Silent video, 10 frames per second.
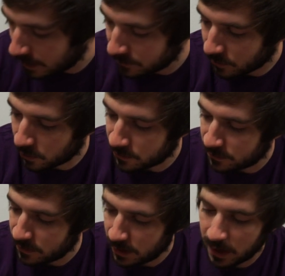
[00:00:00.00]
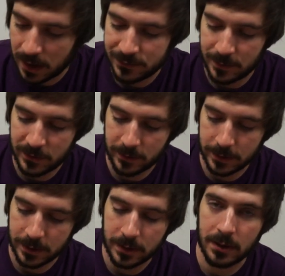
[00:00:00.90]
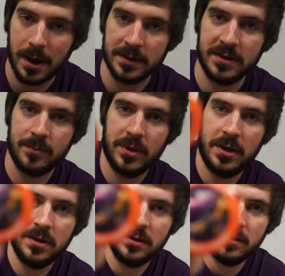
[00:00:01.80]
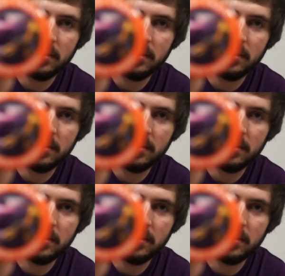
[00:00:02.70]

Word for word: then, of course, uh, September Galactic Pen.